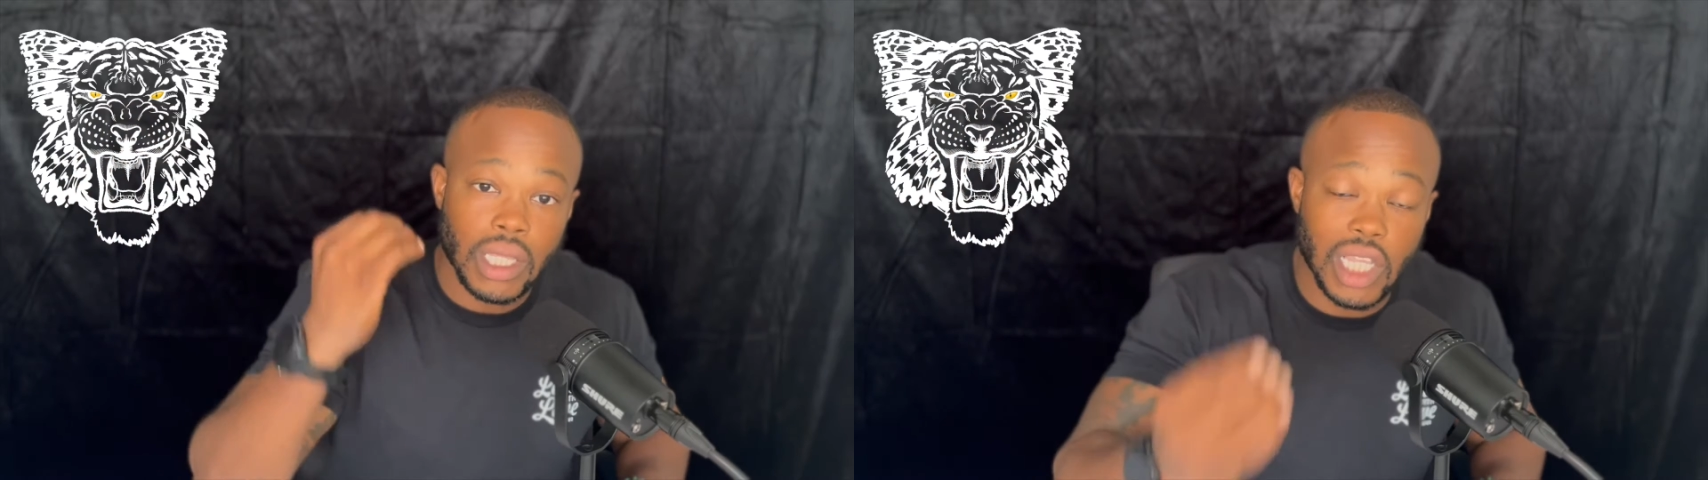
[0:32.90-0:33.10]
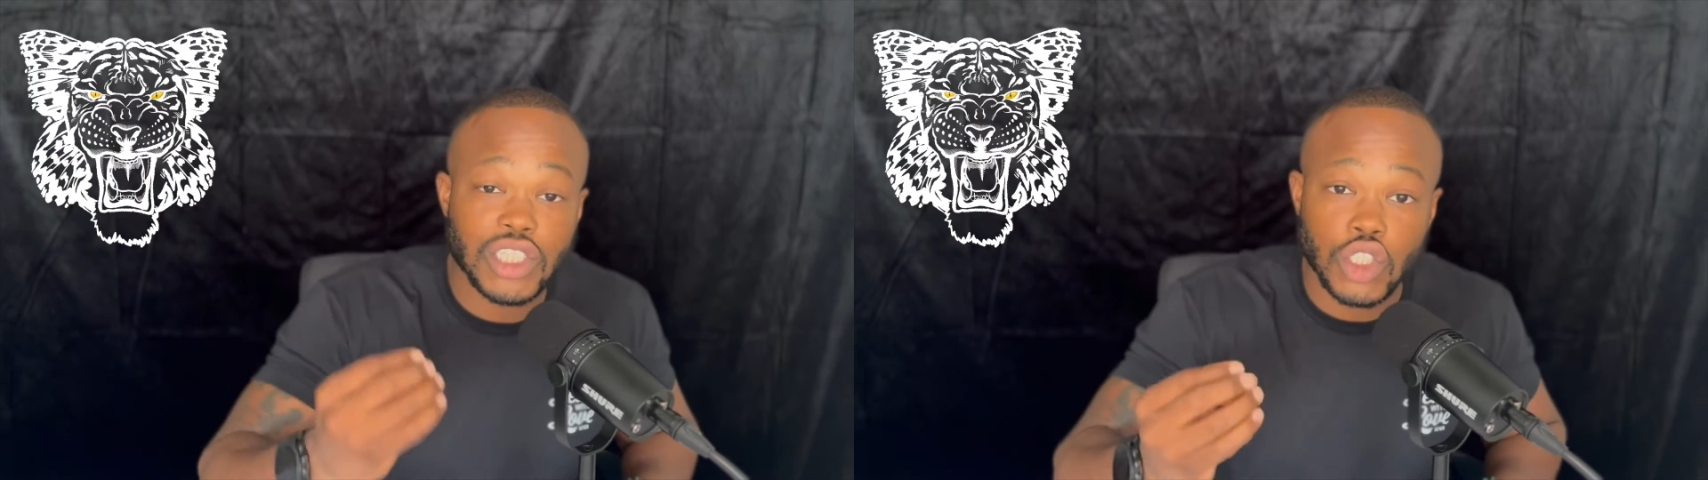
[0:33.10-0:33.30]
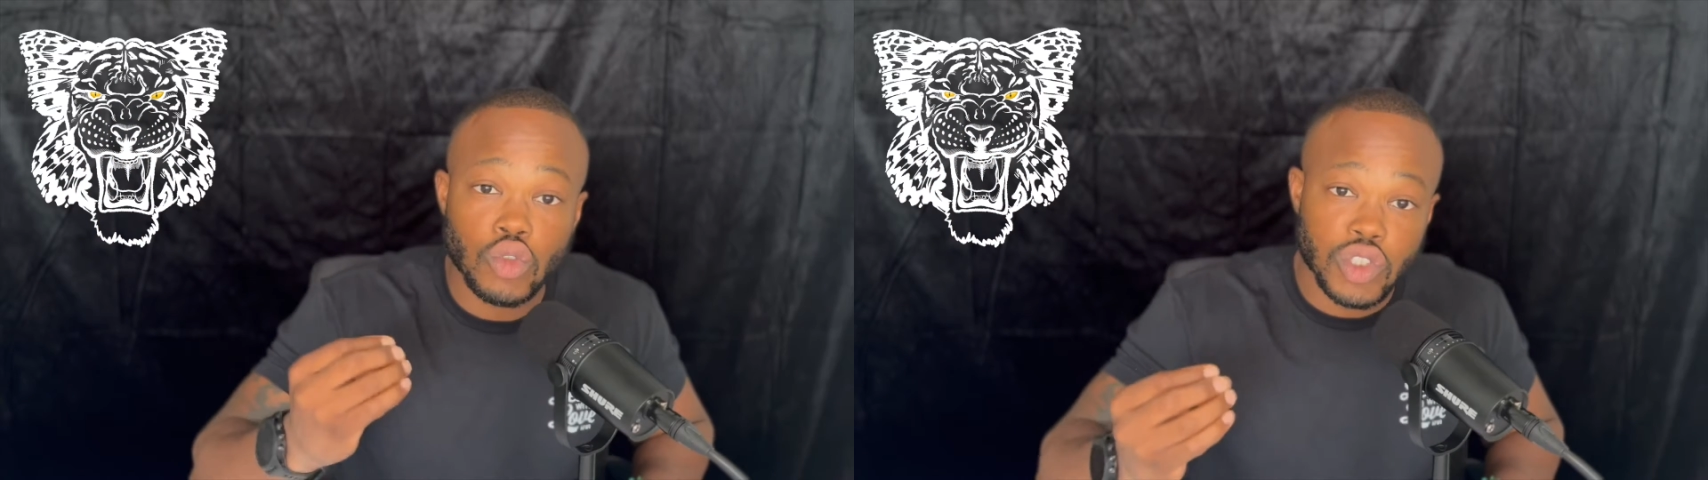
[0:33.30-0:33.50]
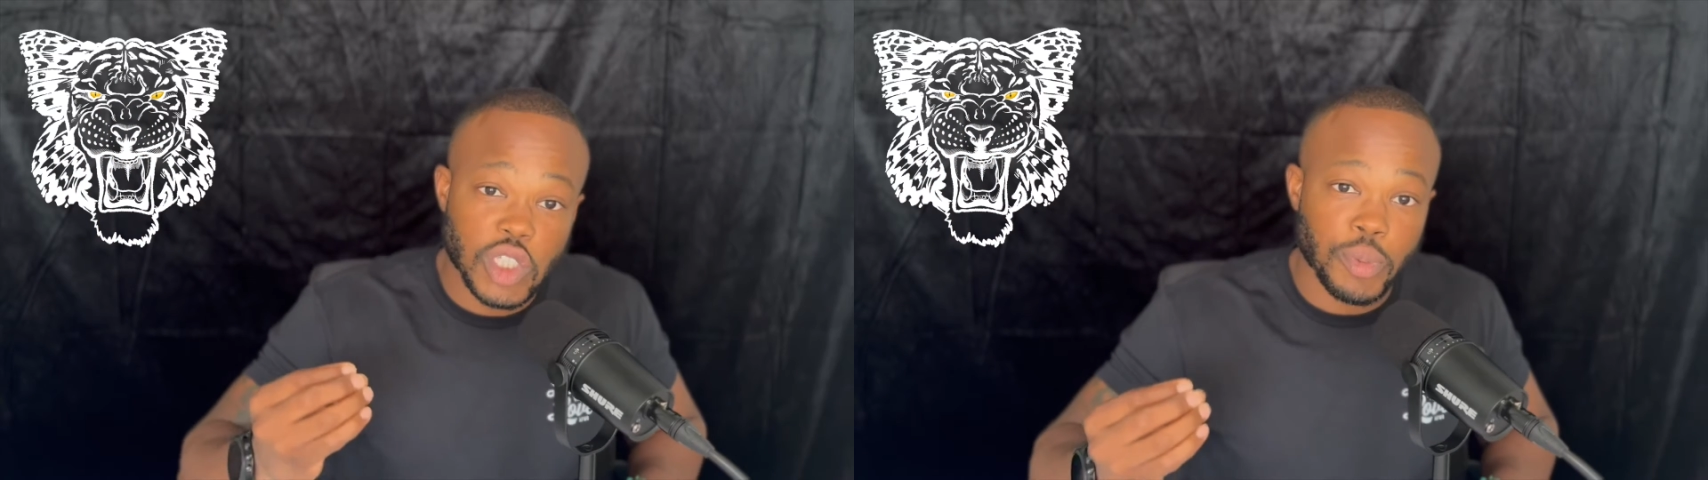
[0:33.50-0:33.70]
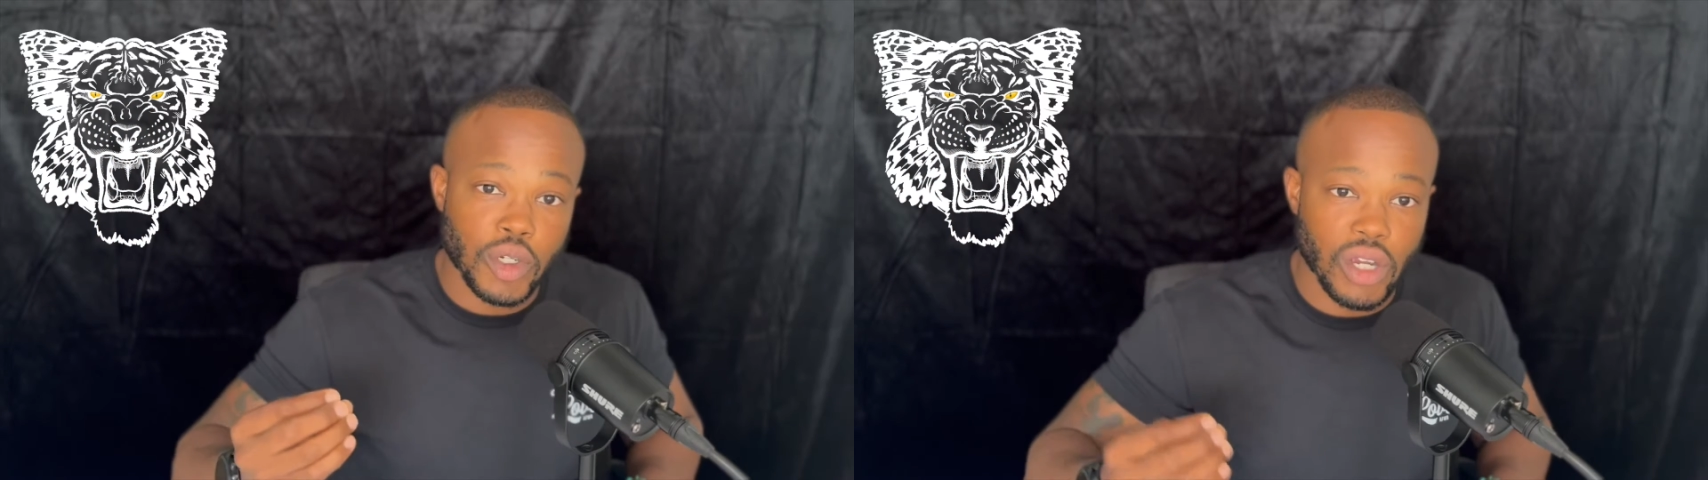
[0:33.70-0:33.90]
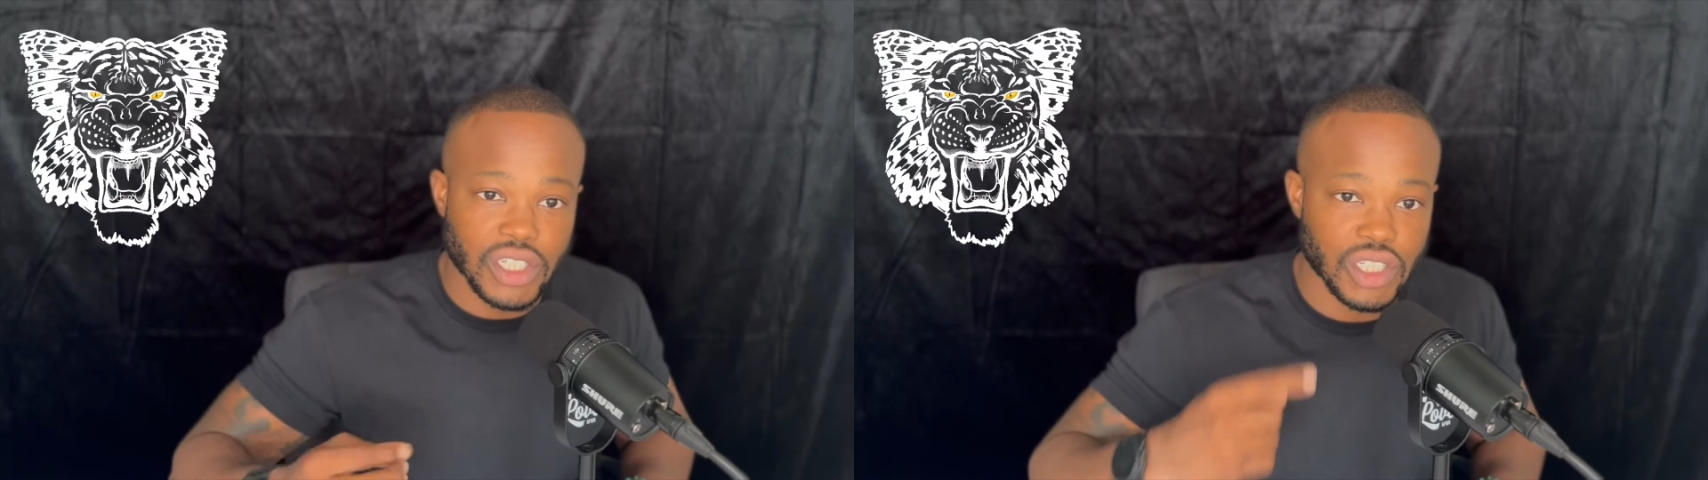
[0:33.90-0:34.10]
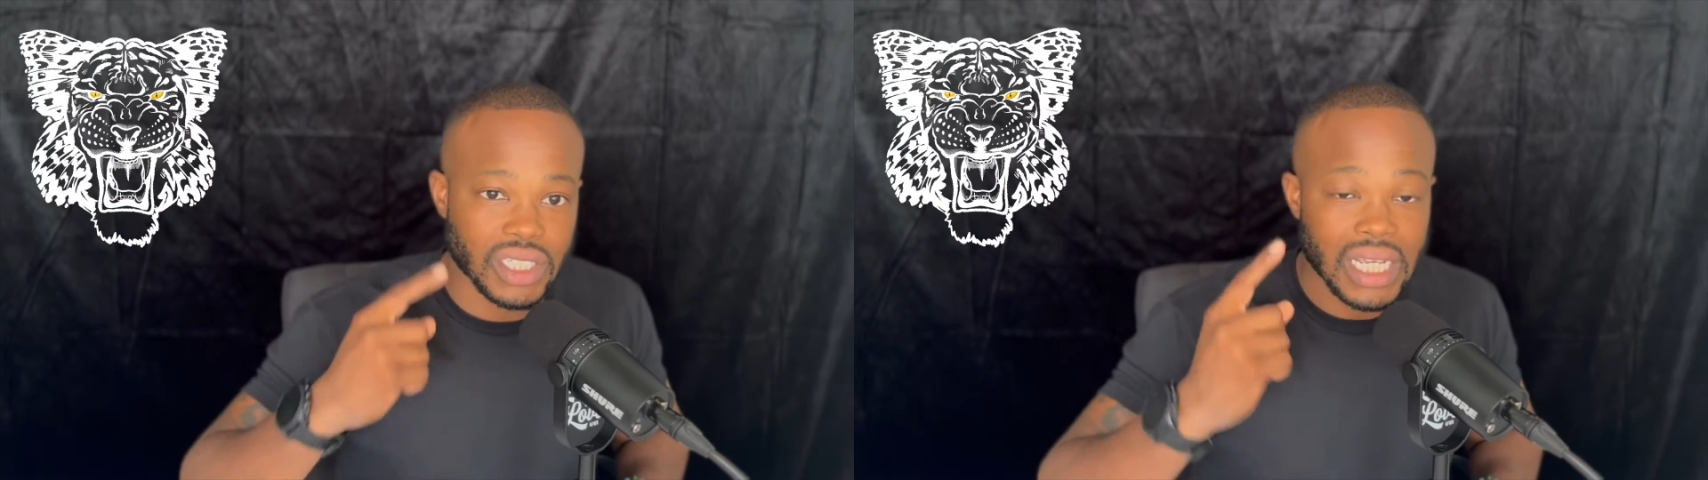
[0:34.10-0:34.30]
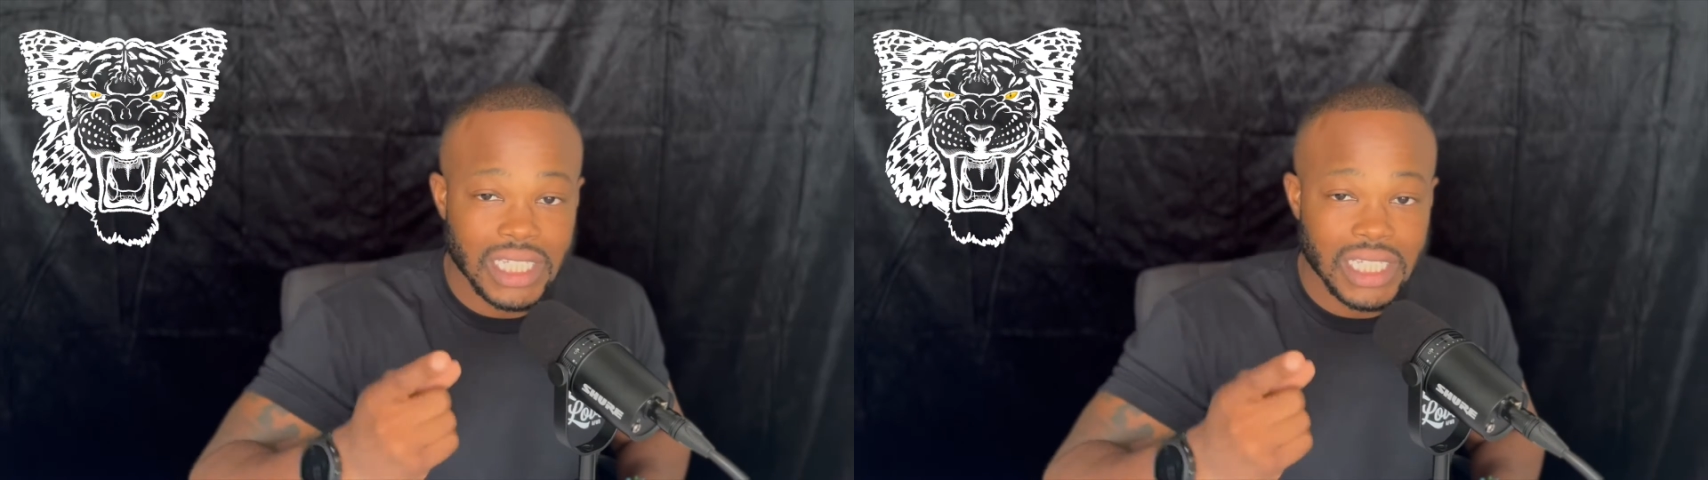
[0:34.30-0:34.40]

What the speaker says: Let's use this progression